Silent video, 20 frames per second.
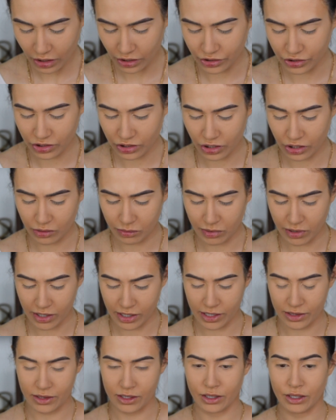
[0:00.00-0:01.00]
I'm just gonna
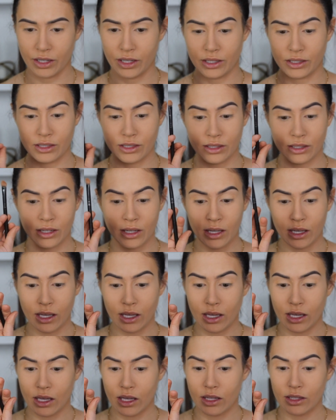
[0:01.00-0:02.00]
put the
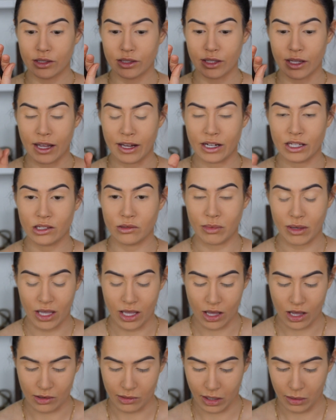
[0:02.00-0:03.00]
slightest
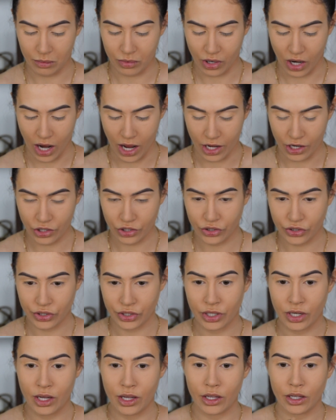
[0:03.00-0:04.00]
bit on my
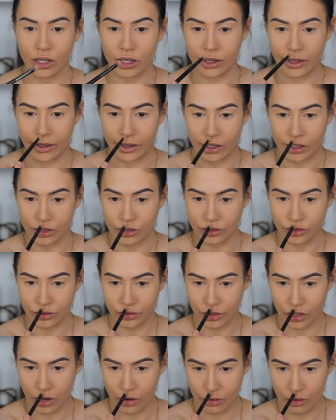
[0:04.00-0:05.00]
brush and
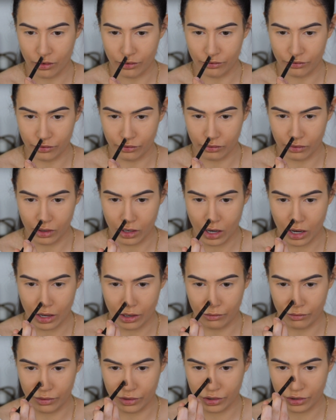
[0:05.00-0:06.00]
just go over where
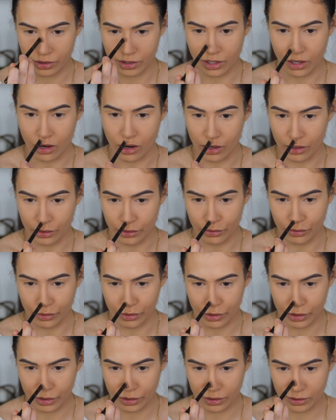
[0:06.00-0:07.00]
I originally
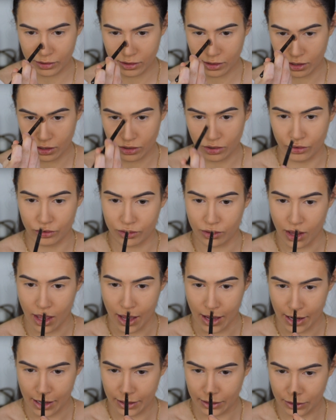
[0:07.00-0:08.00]
contoured, like those
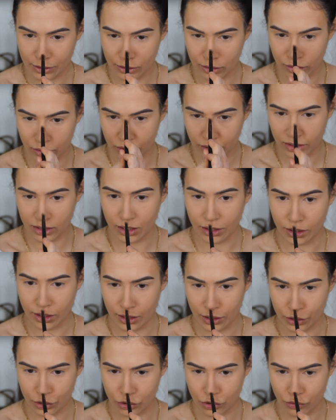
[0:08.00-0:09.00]
lines. So just
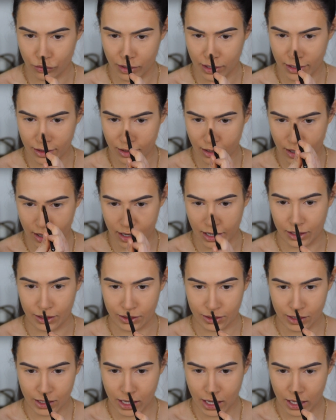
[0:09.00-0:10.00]
like straight
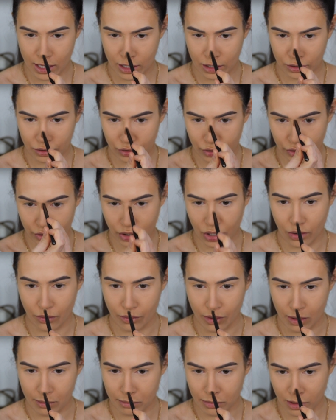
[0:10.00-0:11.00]
lines, just
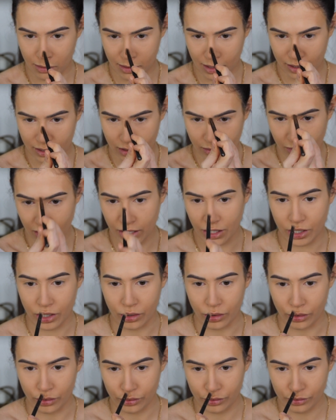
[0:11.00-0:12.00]
go up the base of my
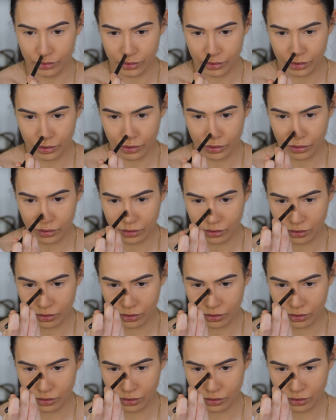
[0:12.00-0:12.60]
nose,